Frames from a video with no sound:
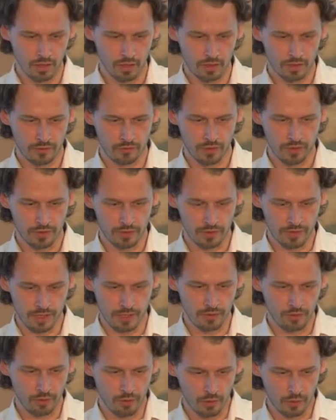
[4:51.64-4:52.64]
So it's
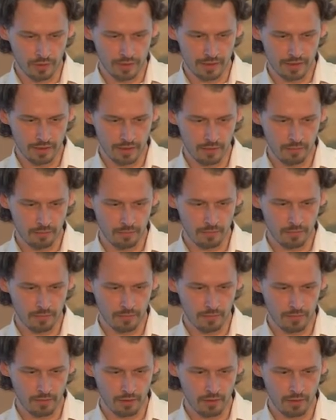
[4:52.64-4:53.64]
using the host name
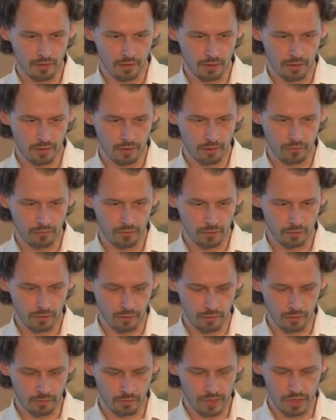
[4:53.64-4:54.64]
of the
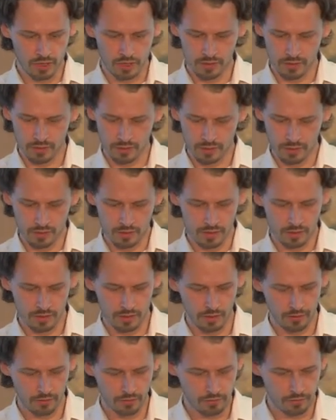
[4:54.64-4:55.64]
local machine, so I just
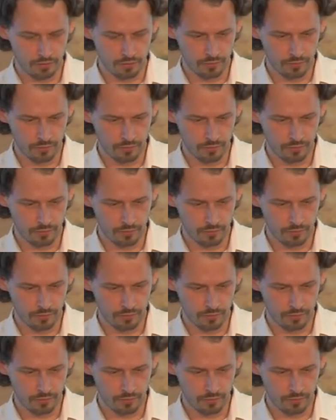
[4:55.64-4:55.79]
need to